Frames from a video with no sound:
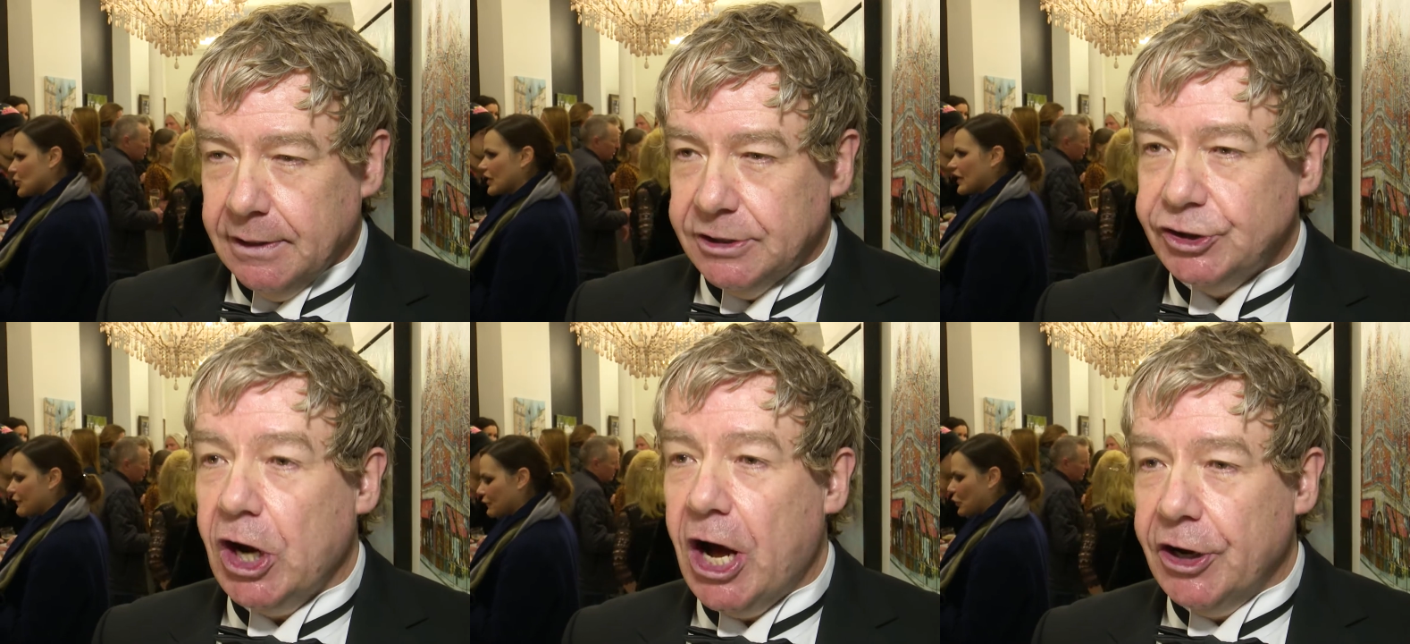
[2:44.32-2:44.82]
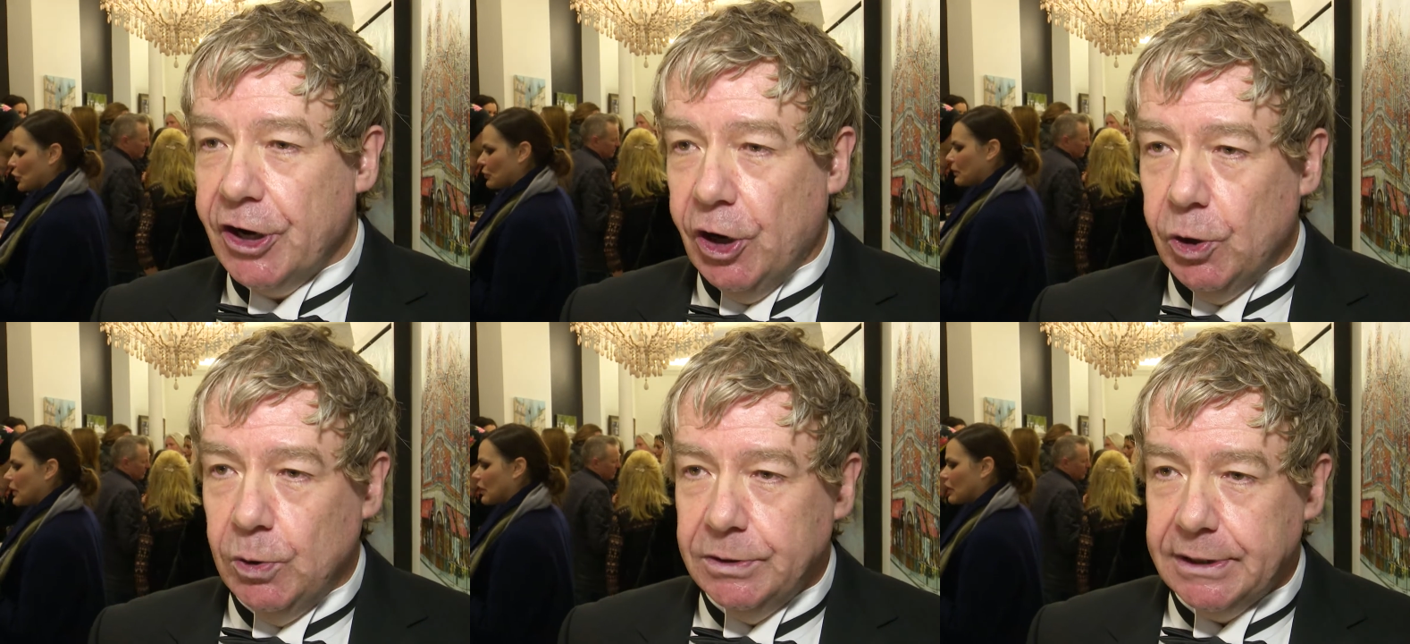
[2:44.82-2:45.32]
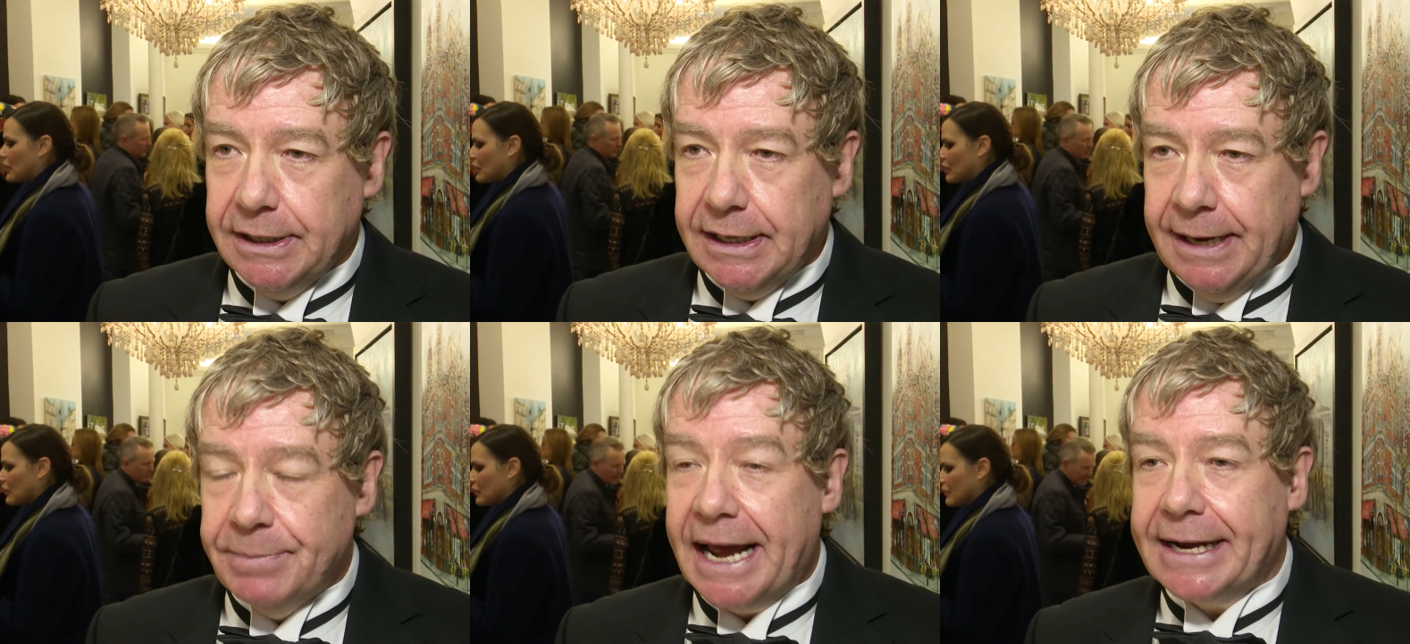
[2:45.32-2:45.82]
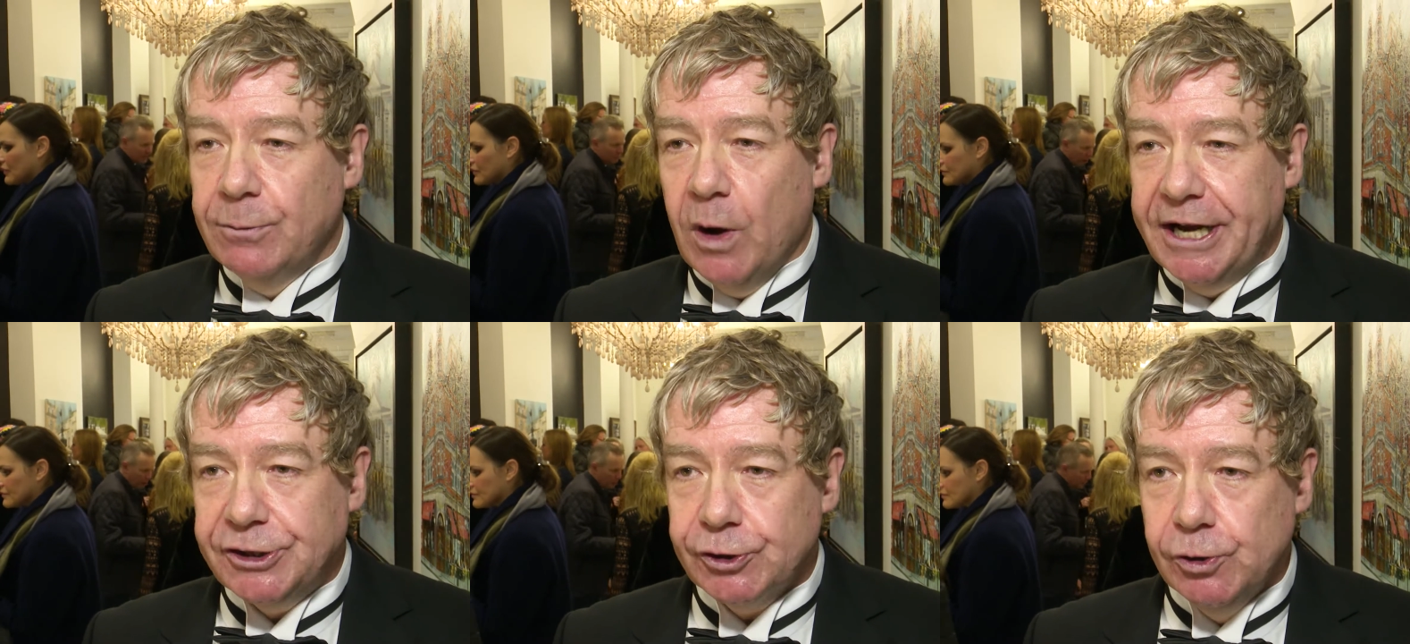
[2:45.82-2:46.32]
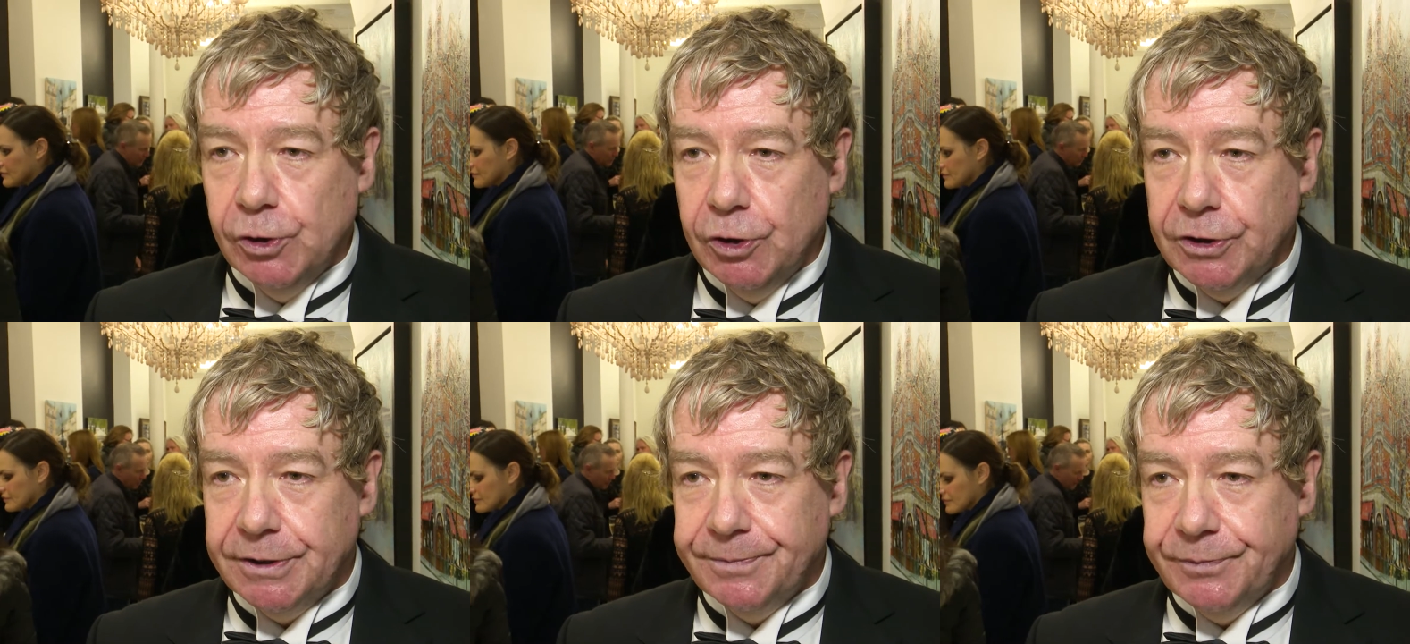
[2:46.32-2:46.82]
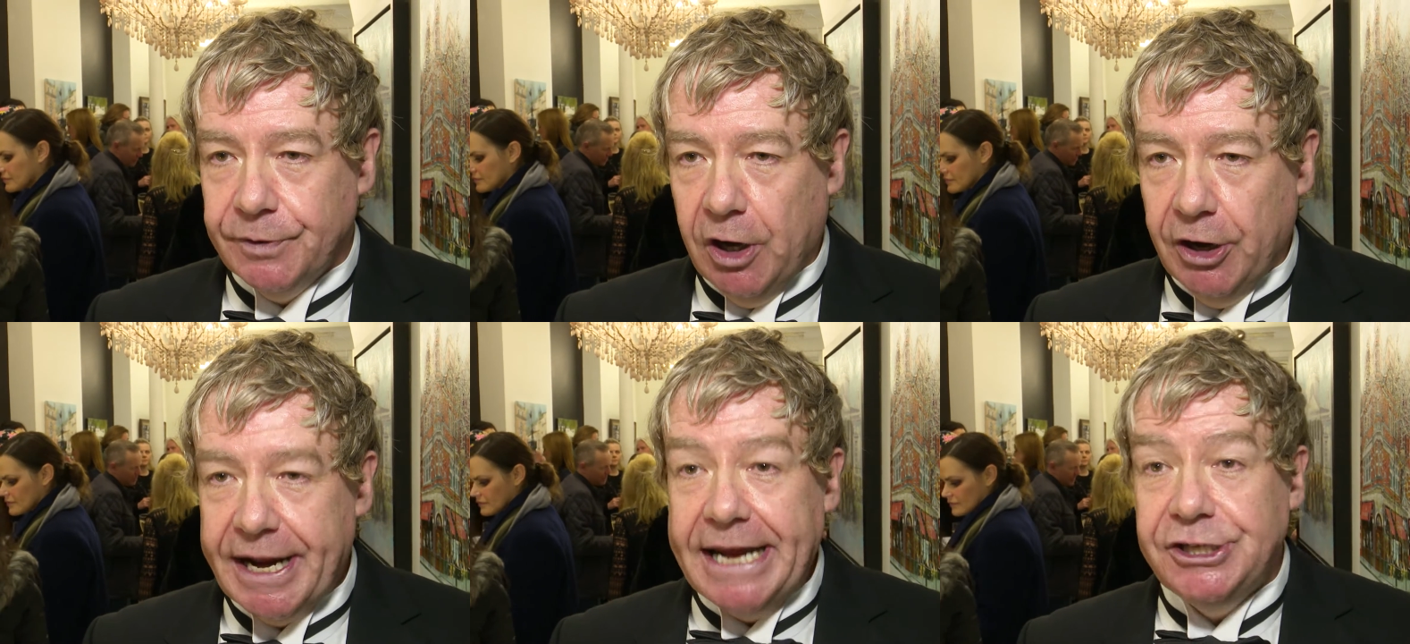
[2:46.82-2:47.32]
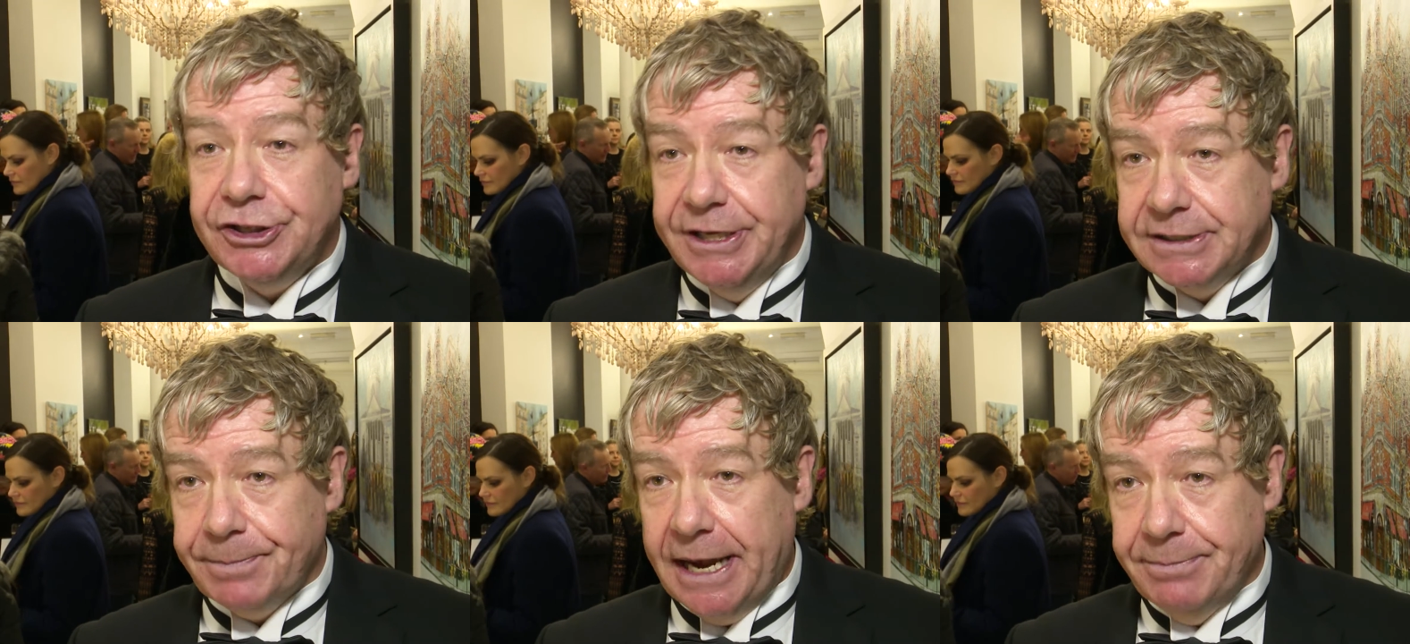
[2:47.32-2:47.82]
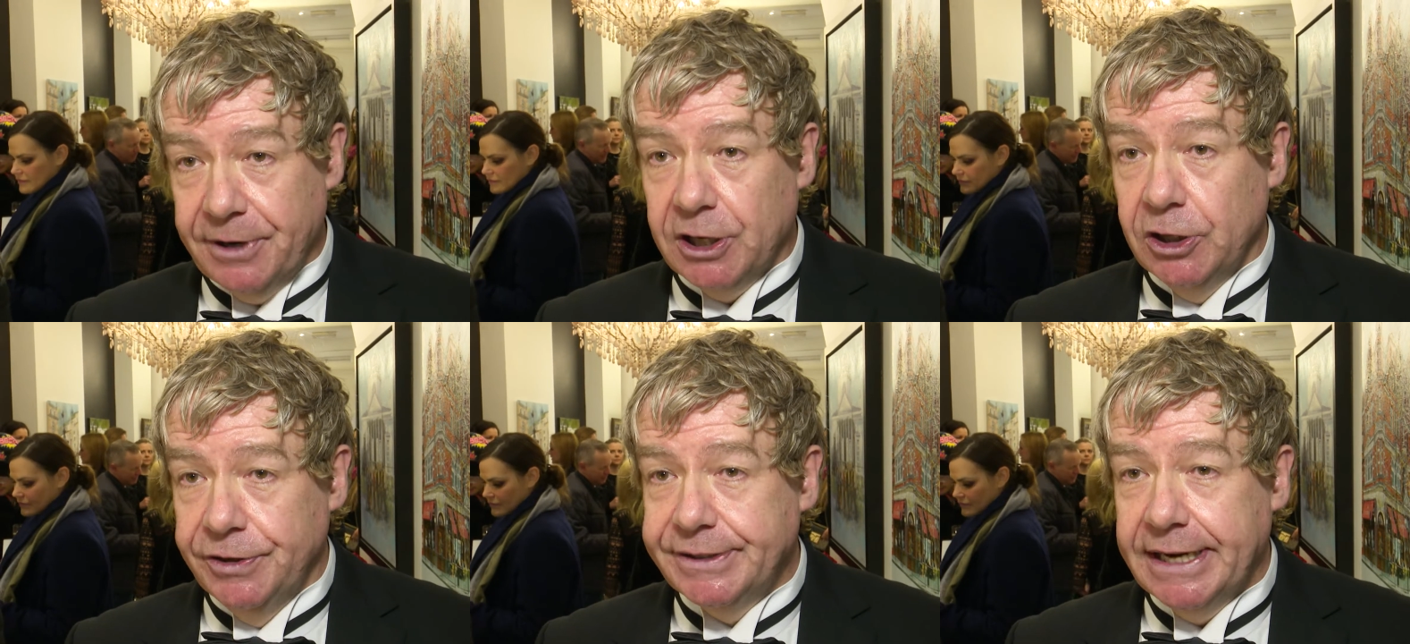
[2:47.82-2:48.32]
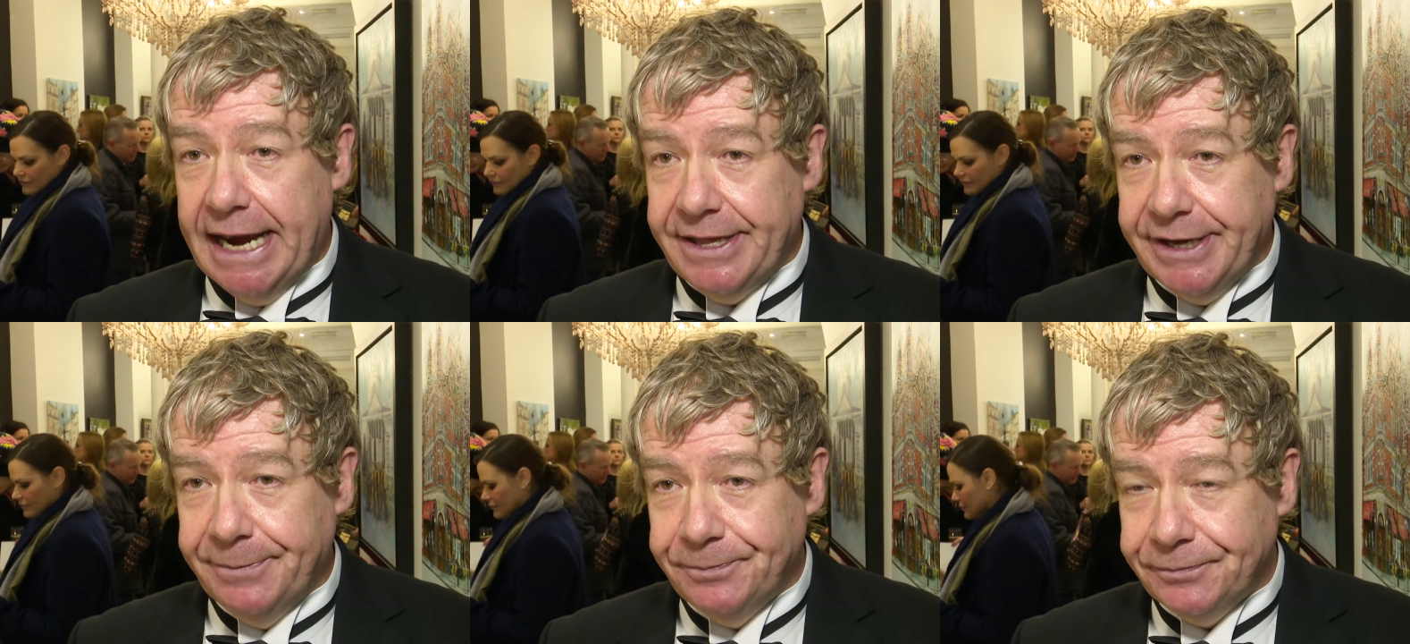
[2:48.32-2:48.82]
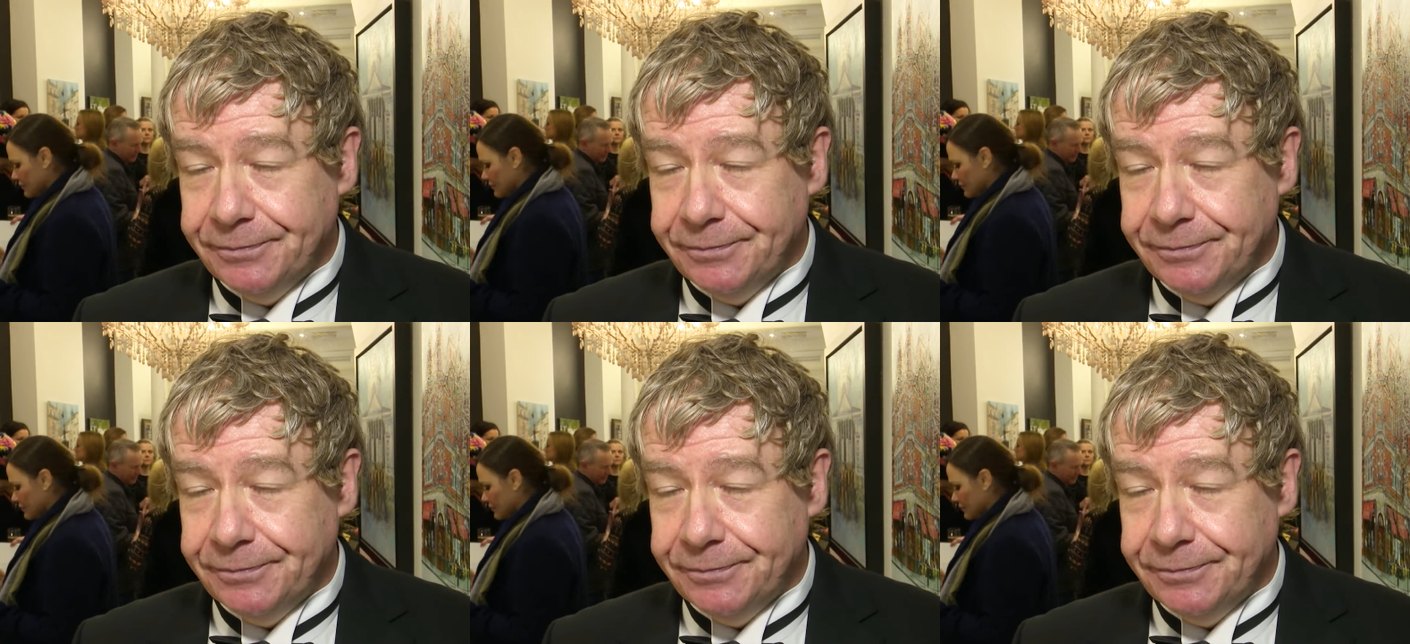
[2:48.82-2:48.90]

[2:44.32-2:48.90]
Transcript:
Speaker 1: charcoal and black and white chalk on 8 sheets of paper glued together,